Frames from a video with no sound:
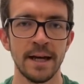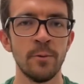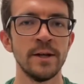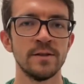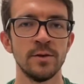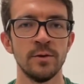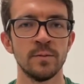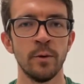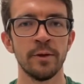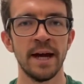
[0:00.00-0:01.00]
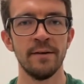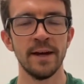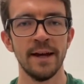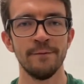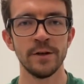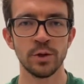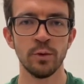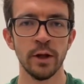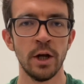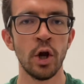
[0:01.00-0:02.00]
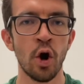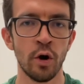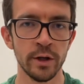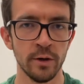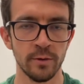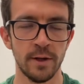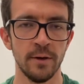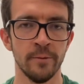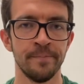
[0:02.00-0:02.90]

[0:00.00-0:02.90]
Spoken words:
That way students both have a visual and an audio cue.